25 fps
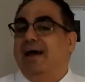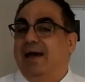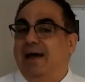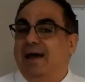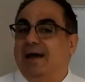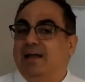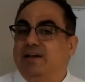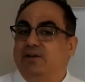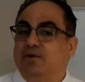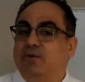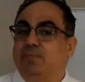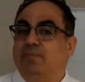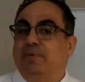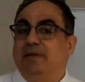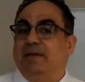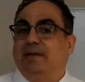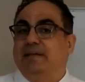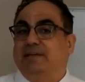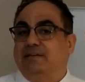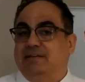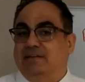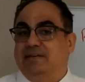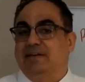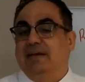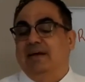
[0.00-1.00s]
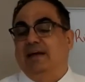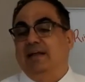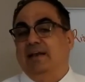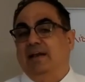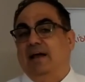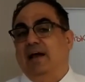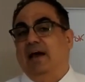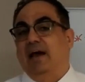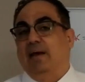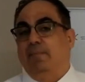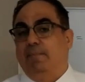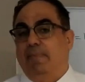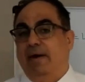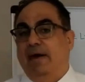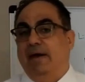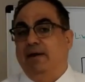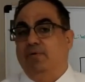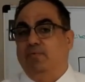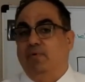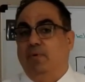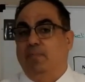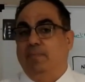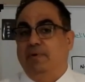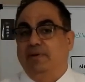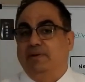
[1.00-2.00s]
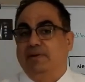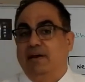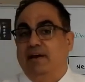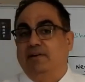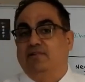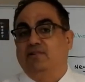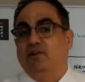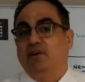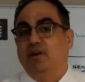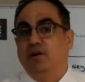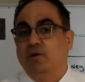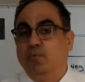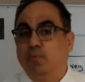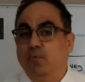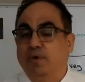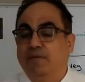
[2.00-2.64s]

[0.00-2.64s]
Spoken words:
and you begin to get a bad reputation. And